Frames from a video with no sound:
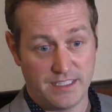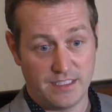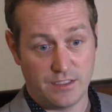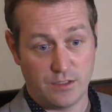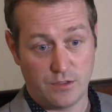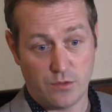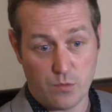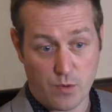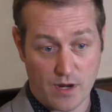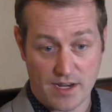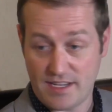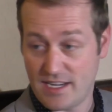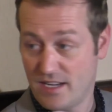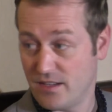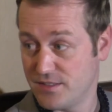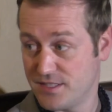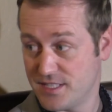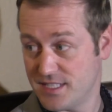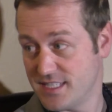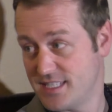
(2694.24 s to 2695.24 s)
you went down
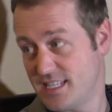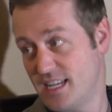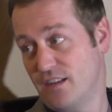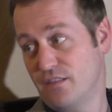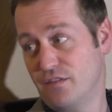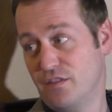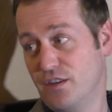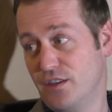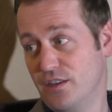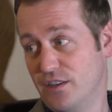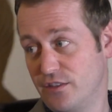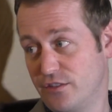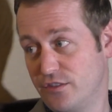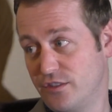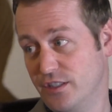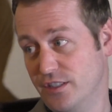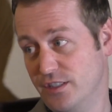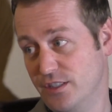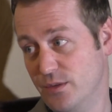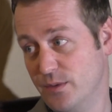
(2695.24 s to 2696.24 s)
to the cellar first
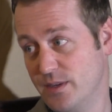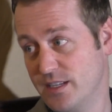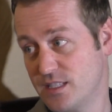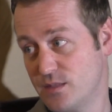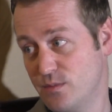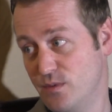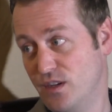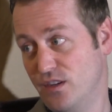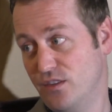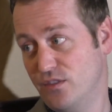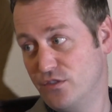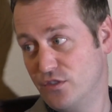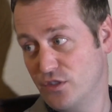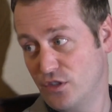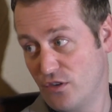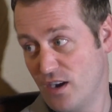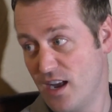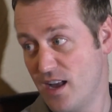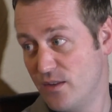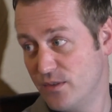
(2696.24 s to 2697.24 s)
and you experienced a
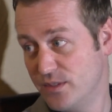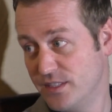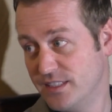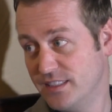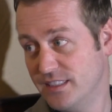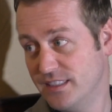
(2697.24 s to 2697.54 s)
growl, didn't